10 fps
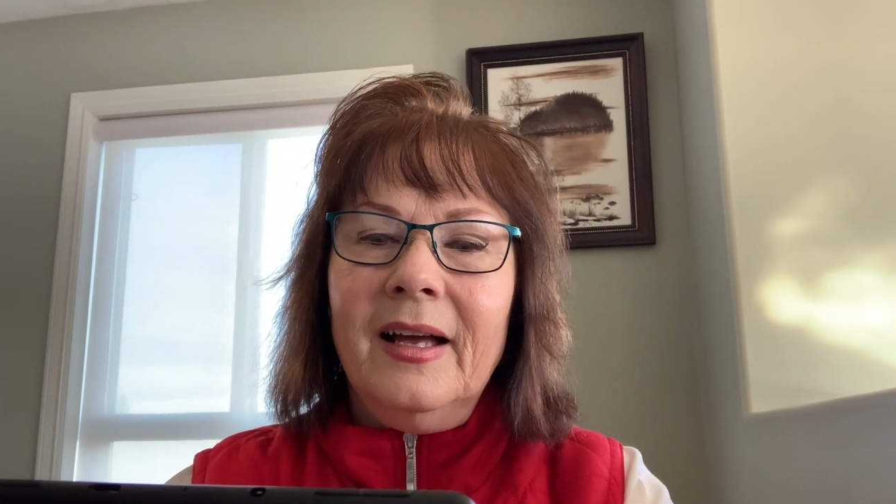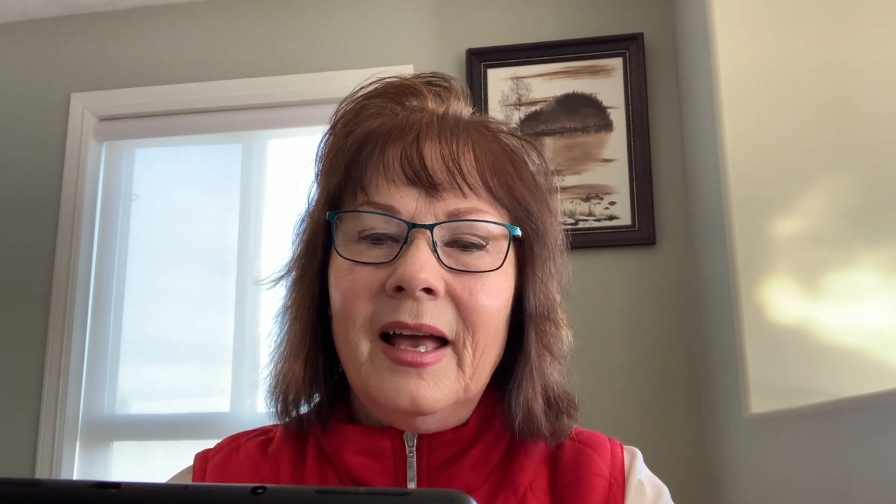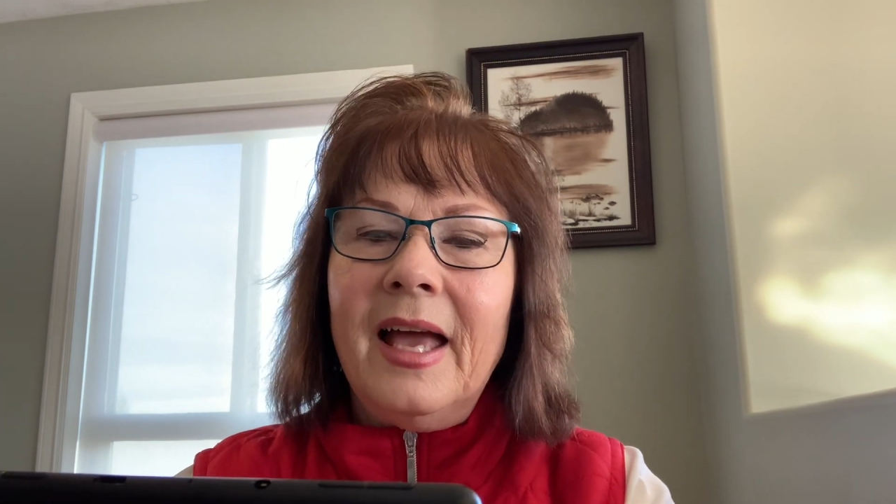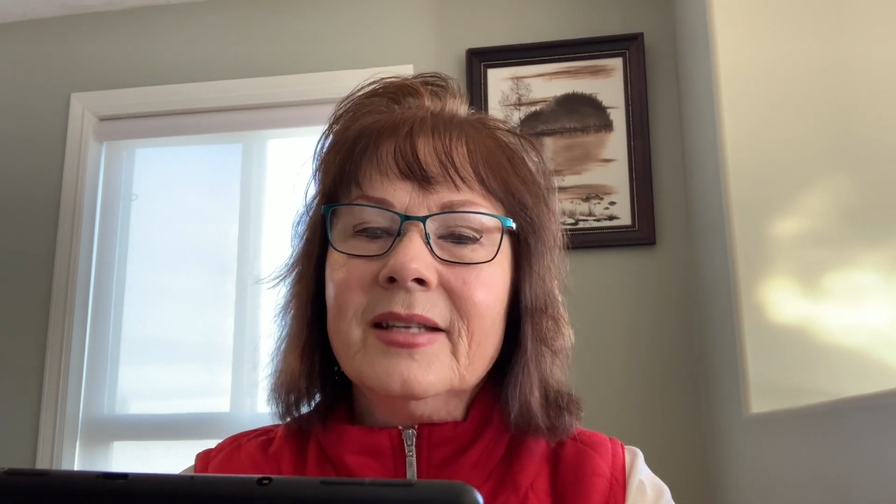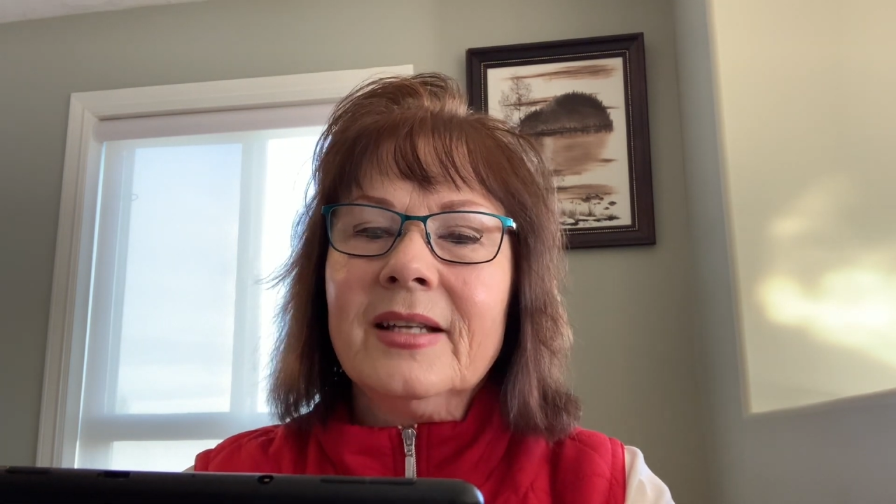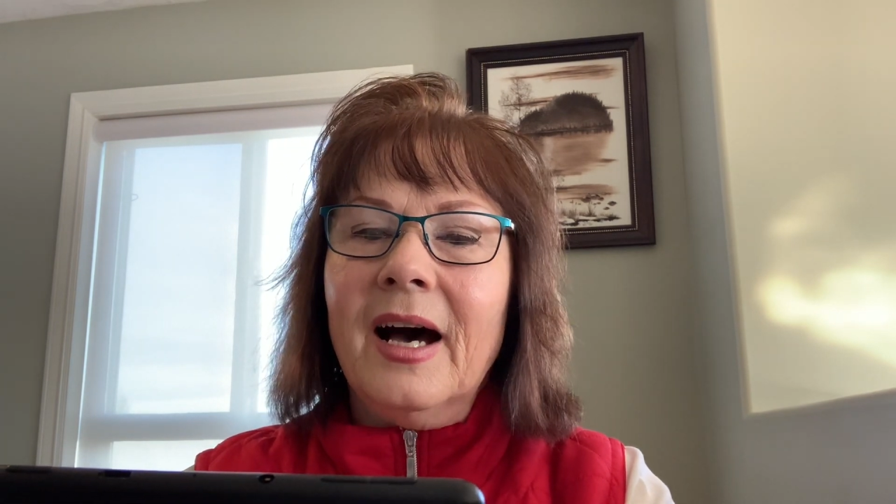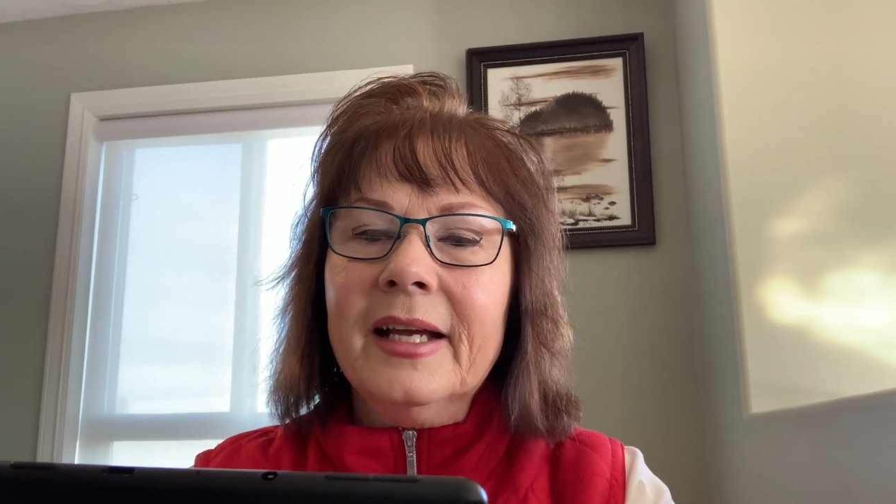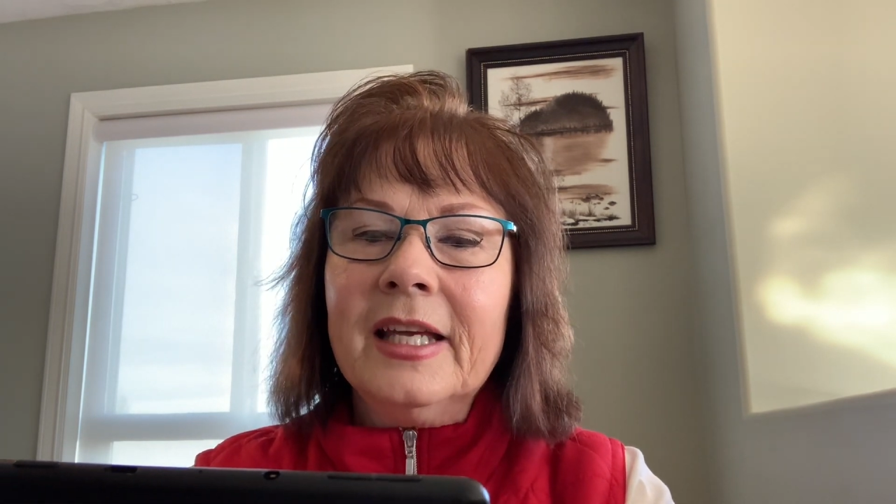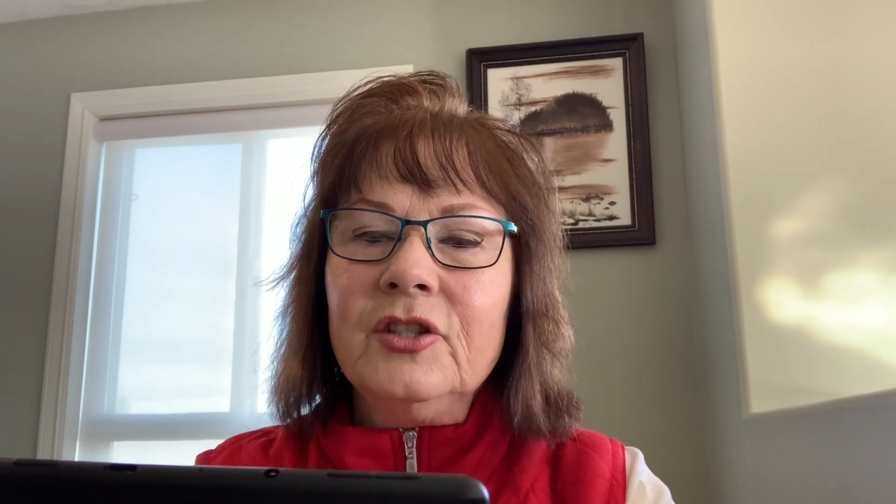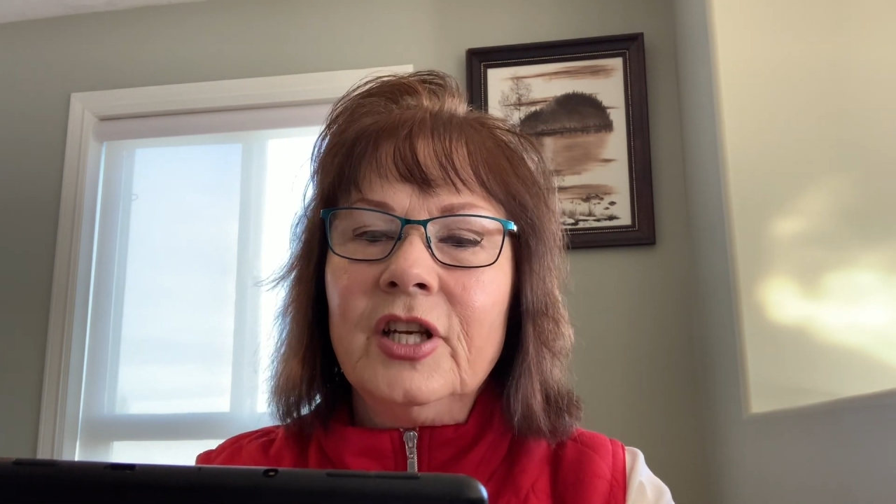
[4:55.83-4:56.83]
As I
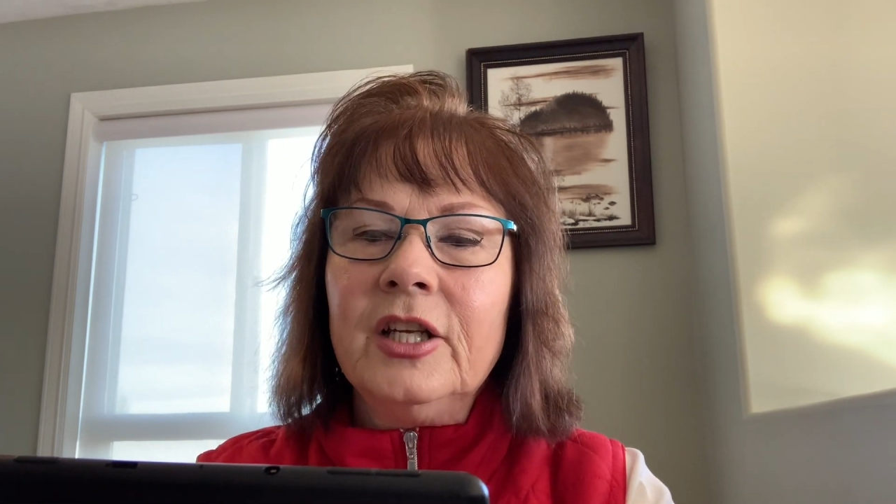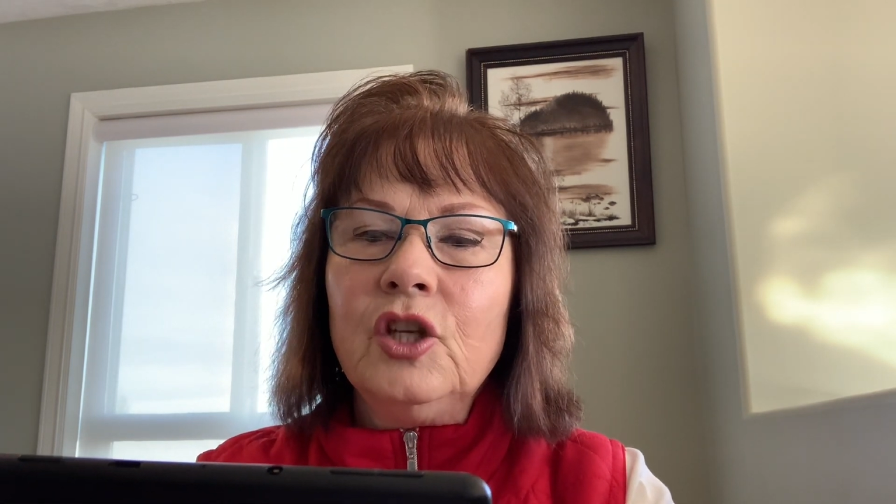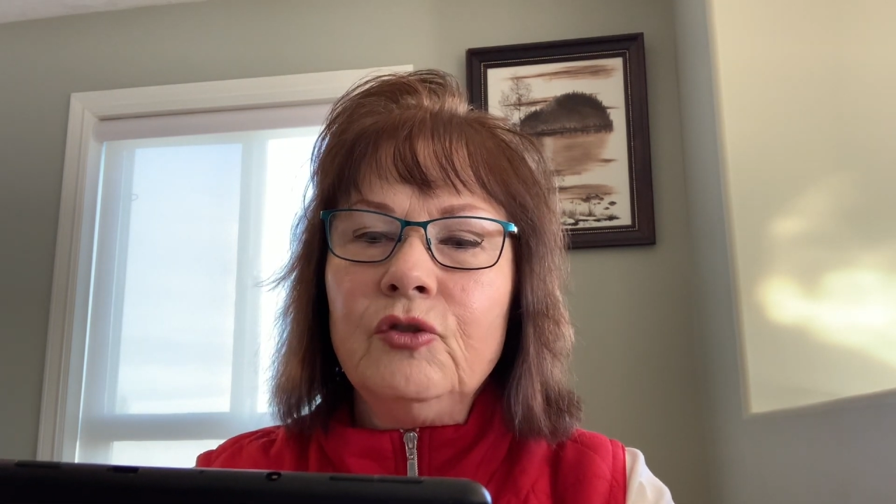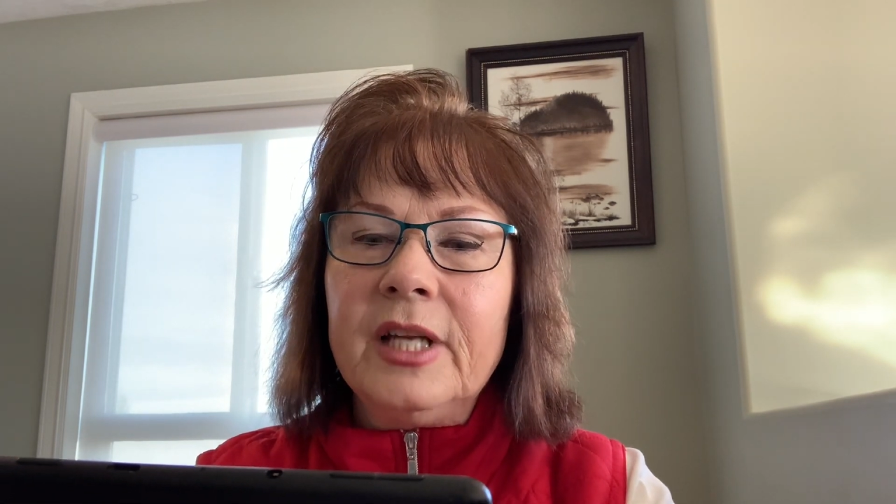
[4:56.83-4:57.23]
continued